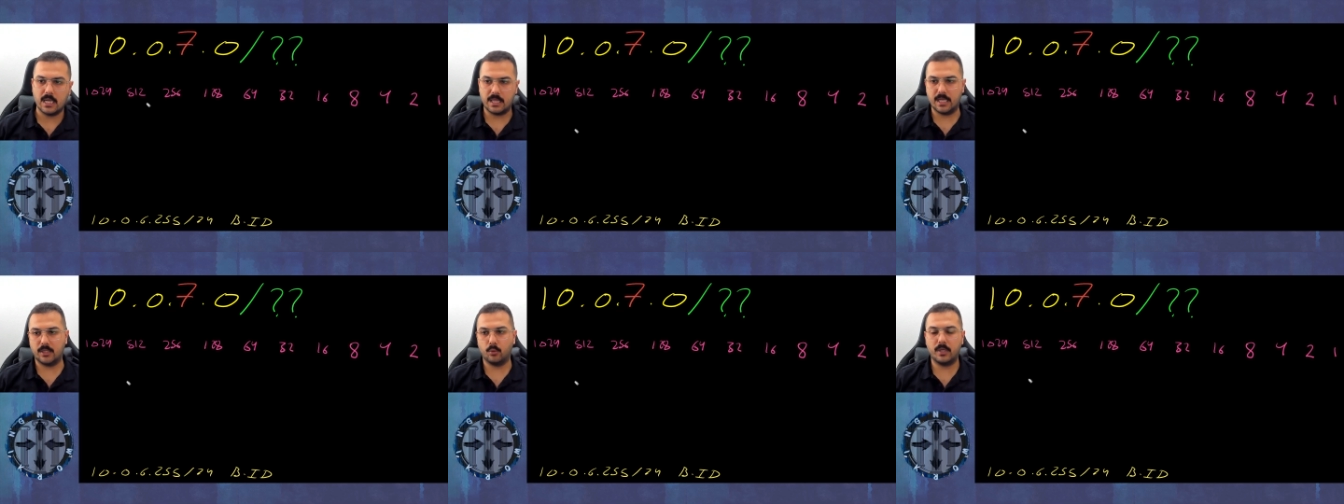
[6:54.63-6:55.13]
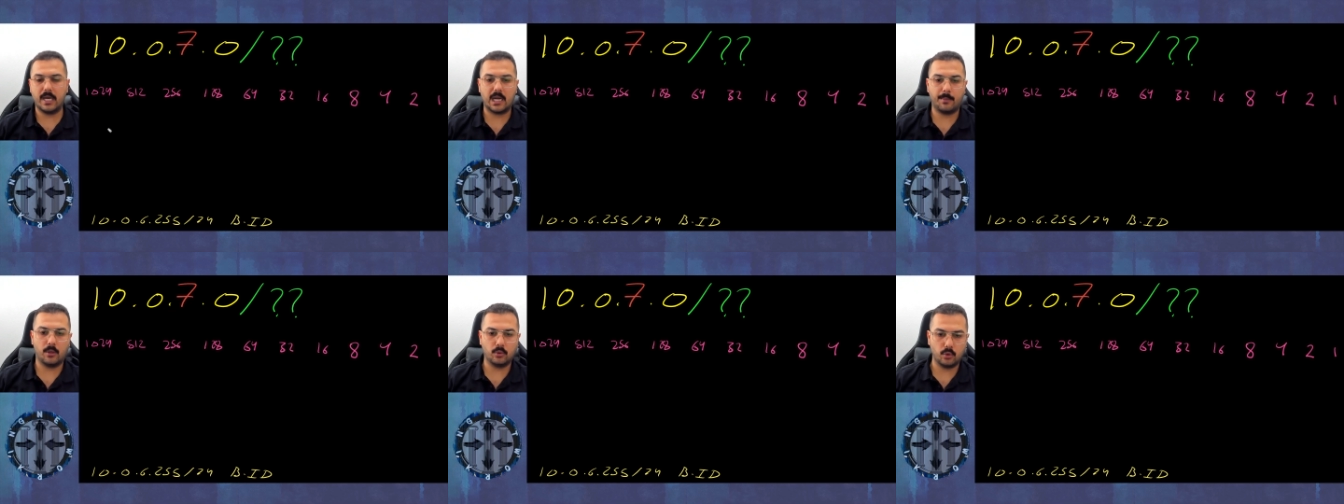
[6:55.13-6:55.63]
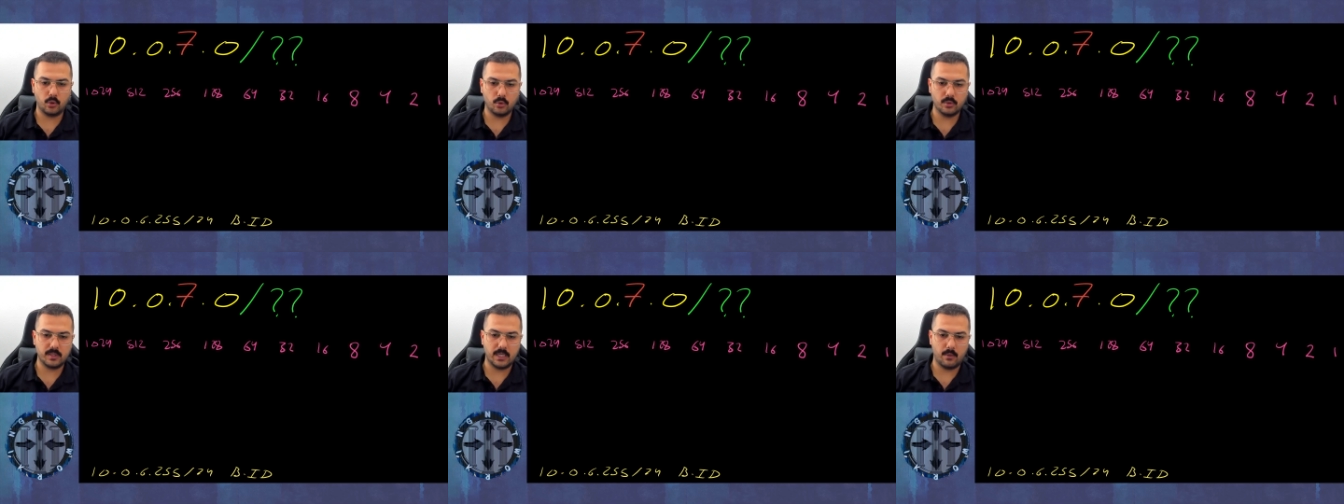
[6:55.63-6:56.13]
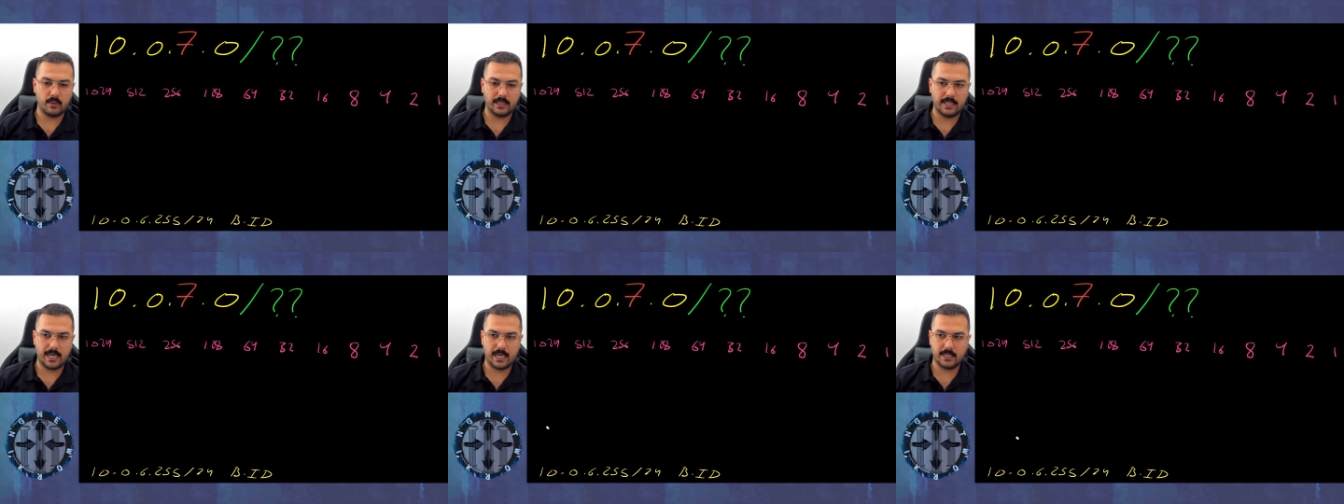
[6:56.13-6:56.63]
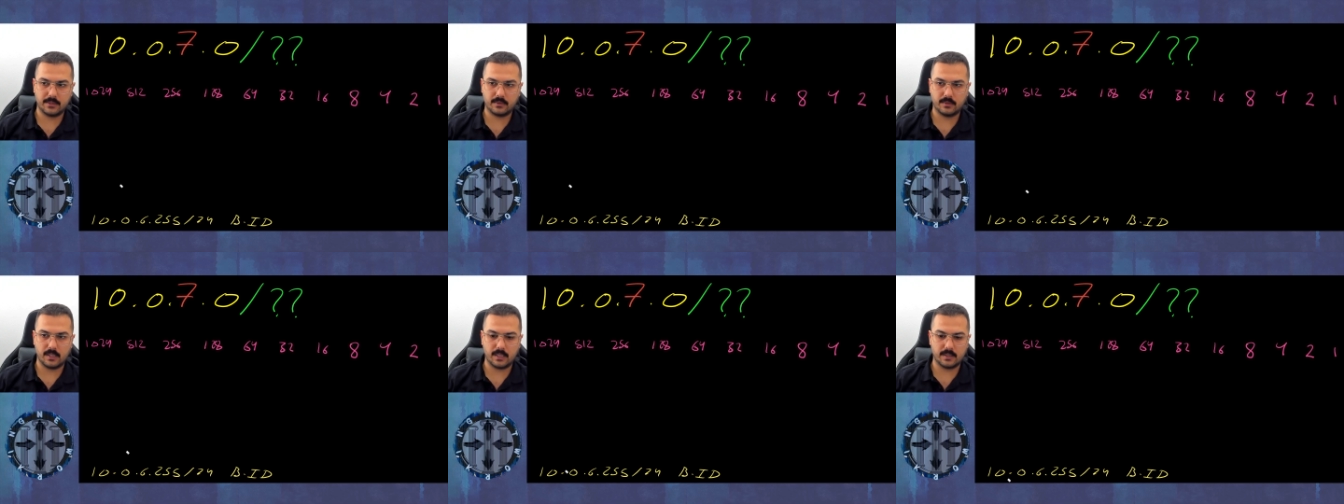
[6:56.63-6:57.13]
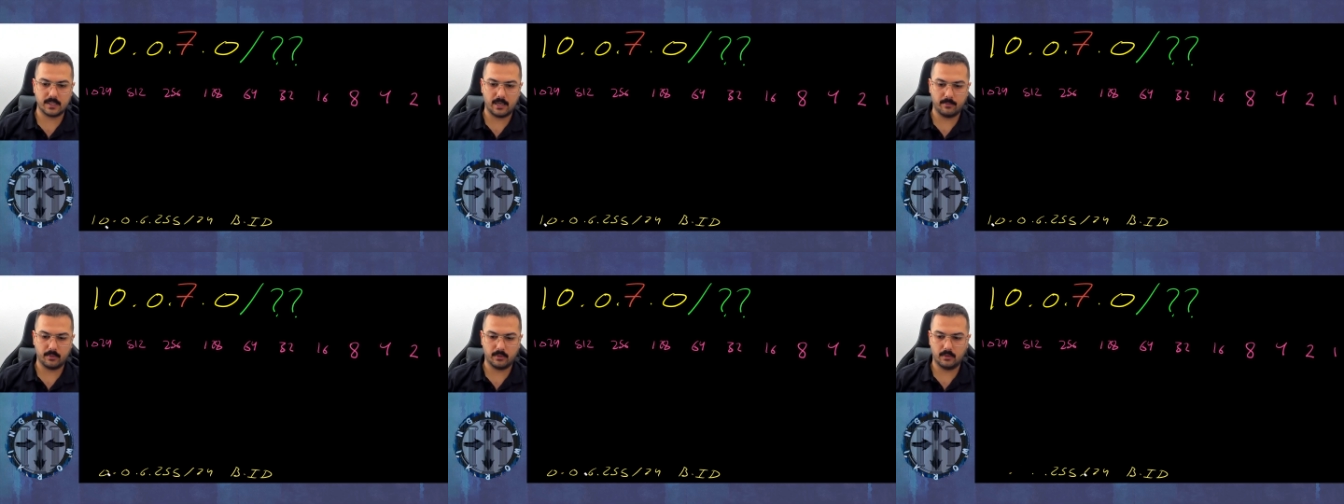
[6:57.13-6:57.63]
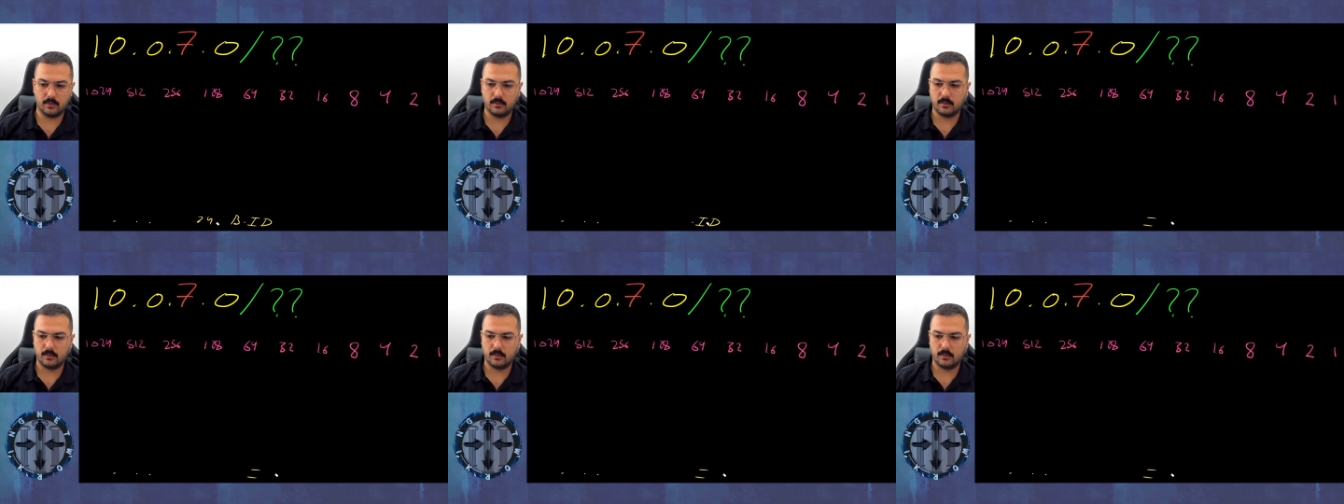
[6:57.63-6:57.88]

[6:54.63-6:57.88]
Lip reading: that we are about to use in our last example.